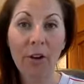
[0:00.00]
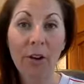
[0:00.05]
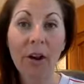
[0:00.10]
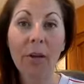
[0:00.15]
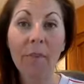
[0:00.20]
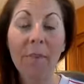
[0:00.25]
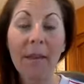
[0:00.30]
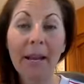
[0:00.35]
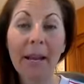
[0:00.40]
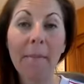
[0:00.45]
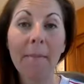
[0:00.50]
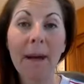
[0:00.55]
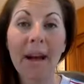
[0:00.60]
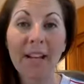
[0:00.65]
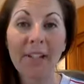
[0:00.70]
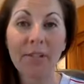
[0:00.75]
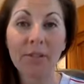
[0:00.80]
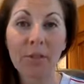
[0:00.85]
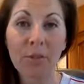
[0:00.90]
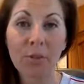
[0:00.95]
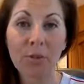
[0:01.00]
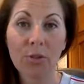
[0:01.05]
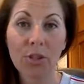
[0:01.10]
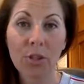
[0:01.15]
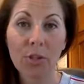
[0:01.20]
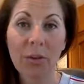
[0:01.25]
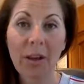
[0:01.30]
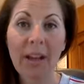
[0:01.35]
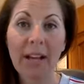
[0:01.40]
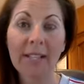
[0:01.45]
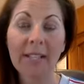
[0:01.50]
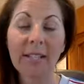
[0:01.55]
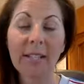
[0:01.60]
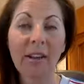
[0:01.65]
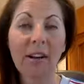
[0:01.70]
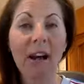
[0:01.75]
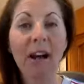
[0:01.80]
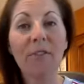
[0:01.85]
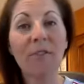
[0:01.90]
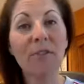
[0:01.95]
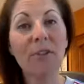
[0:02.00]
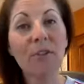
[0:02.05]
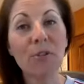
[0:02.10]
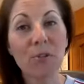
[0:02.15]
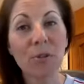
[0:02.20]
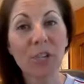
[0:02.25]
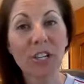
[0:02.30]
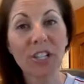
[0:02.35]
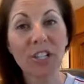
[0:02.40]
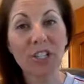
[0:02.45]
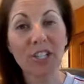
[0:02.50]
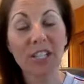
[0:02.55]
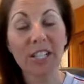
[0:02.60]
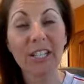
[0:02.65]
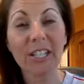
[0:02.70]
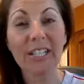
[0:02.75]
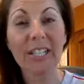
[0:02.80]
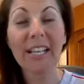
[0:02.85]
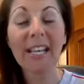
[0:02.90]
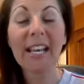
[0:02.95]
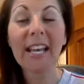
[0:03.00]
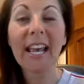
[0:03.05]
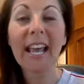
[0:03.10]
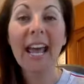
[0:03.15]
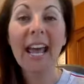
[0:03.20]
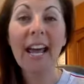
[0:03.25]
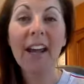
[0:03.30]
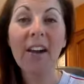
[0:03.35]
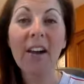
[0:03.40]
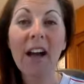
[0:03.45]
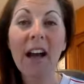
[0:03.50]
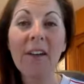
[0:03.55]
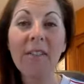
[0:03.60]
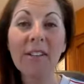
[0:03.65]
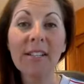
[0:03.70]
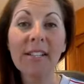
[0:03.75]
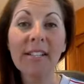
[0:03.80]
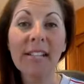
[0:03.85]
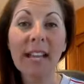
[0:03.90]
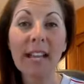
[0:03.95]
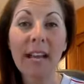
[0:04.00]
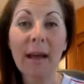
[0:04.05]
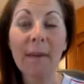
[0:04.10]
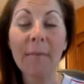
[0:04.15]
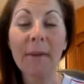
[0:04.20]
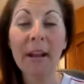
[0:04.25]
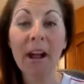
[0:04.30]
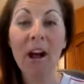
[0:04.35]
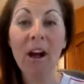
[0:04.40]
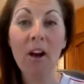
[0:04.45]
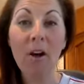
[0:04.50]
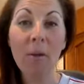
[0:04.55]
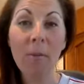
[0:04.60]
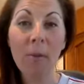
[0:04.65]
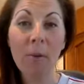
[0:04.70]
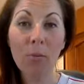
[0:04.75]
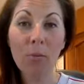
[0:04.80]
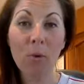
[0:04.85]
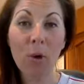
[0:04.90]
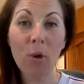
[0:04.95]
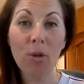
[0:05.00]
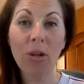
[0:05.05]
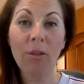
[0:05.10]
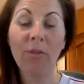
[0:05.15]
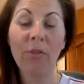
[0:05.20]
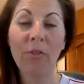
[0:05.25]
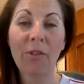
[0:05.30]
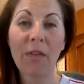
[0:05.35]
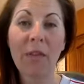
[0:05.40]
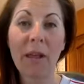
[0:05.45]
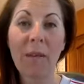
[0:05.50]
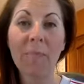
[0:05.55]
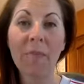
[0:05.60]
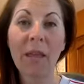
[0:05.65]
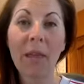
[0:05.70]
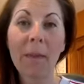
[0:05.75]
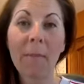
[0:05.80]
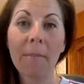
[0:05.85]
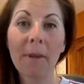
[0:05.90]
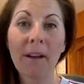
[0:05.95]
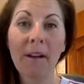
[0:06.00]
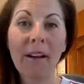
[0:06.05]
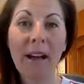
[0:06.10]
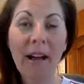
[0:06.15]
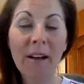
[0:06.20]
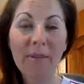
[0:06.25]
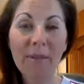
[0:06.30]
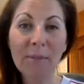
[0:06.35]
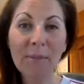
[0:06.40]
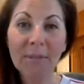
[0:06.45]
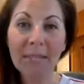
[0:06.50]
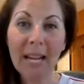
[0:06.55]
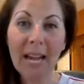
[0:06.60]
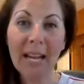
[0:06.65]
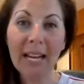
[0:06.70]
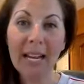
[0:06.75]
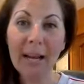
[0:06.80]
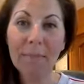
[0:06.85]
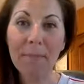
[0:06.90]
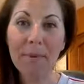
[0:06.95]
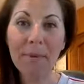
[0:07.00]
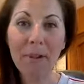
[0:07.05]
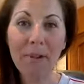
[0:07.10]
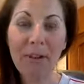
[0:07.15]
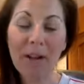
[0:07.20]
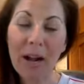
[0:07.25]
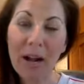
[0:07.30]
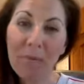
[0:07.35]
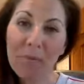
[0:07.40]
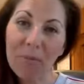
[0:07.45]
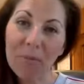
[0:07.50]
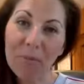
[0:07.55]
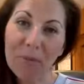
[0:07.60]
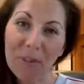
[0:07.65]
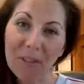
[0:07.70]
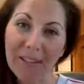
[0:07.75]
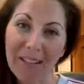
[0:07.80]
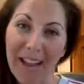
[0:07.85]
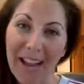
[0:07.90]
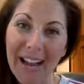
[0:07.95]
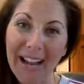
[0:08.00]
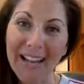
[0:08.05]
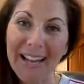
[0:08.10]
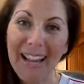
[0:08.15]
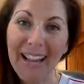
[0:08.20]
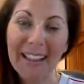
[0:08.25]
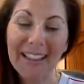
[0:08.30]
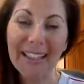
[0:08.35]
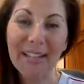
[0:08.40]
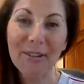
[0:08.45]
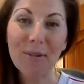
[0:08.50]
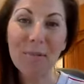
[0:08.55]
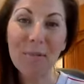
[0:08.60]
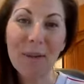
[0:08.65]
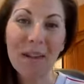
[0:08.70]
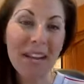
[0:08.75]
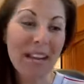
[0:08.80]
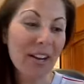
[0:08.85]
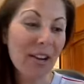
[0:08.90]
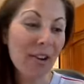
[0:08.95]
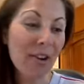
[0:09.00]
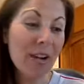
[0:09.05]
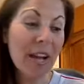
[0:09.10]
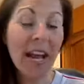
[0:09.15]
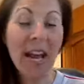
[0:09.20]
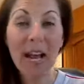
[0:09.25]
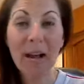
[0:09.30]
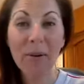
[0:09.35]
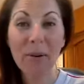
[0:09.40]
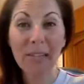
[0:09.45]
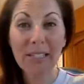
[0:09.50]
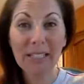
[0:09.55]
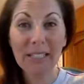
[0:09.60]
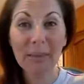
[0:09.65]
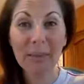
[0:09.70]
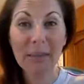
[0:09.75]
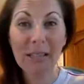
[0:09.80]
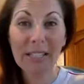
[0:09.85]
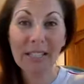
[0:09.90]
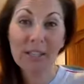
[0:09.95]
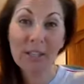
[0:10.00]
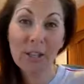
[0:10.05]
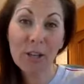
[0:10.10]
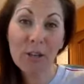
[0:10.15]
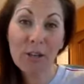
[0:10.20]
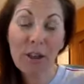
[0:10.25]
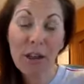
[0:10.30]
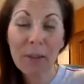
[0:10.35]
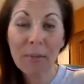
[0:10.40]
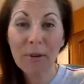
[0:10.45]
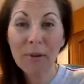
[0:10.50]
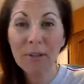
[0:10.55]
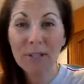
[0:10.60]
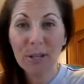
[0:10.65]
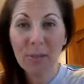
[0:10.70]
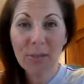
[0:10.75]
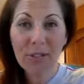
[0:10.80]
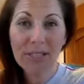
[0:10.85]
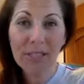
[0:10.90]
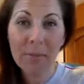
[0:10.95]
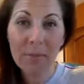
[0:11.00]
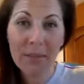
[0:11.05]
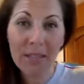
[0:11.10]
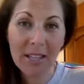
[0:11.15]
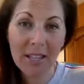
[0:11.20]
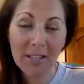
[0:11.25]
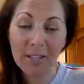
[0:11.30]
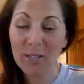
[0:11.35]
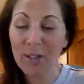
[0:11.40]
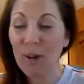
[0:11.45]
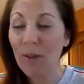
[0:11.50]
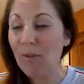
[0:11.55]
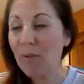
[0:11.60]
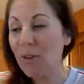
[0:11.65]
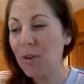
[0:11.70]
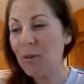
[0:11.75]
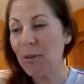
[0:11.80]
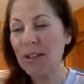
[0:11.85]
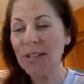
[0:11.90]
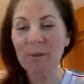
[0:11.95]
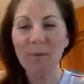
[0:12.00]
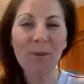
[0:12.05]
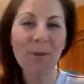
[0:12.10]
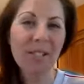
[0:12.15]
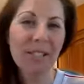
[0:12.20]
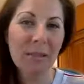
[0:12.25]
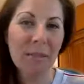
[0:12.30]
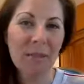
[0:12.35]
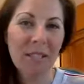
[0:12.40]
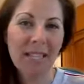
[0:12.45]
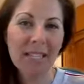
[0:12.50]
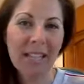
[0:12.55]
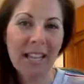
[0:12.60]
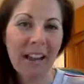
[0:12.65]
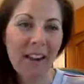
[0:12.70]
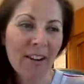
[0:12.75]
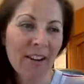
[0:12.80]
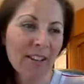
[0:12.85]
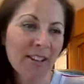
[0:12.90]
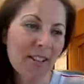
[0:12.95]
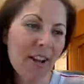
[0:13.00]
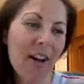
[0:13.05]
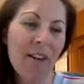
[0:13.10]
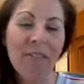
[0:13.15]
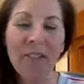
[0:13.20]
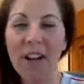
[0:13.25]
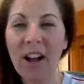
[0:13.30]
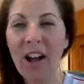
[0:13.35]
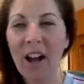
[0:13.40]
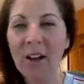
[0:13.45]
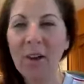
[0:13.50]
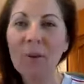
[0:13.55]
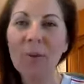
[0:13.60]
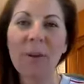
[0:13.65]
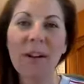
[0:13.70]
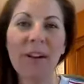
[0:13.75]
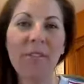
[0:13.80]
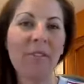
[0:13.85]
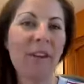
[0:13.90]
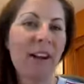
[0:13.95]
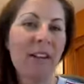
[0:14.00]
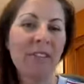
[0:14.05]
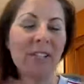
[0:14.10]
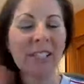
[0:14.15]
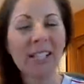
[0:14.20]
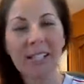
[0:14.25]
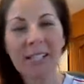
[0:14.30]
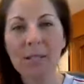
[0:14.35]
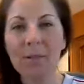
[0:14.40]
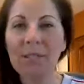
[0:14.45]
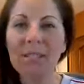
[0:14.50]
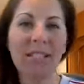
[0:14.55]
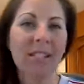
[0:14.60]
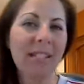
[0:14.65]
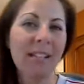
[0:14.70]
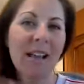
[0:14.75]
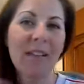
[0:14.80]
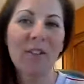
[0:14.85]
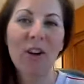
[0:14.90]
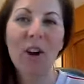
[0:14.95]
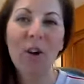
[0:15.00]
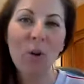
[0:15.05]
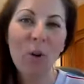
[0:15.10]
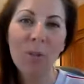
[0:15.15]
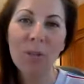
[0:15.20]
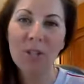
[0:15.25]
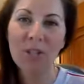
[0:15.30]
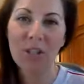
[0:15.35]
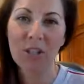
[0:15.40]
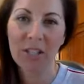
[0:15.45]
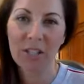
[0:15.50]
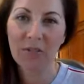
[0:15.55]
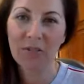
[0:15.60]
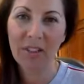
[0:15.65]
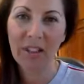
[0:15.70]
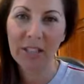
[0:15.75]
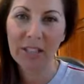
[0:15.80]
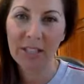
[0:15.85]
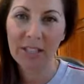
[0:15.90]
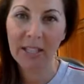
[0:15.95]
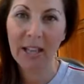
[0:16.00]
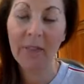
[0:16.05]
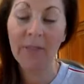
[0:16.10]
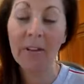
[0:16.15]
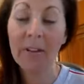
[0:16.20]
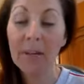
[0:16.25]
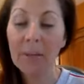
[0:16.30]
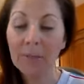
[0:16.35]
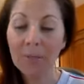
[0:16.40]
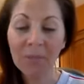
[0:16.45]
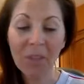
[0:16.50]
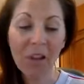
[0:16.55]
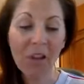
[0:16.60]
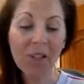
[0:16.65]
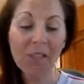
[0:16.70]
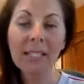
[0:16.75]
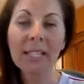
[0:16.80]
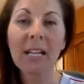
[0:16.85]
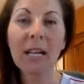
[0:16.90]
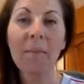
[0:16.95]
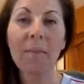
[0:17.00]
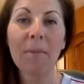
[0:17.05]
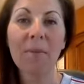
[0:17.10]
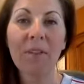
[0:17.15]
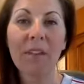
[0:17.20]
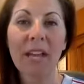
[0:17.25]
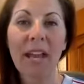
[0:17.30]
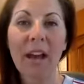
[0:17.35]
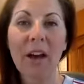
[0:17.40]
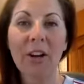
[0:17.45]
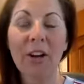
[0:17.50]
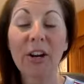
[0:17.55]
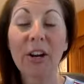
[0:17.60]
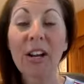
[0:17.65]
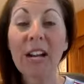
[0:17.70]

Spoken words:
I'll make a batch of sushi rice and I'll have the nori sheets and I'll have it set up and I'll roll it for them, but I'll have them line up and they'll come through the line and they'll pick, okay, I want some of these cucumbers, I want some of this tofu, I want some of these carrots, avocado, whatever. I have sesame seeds, I have a whole bunch of fun stuff all set up on the counter.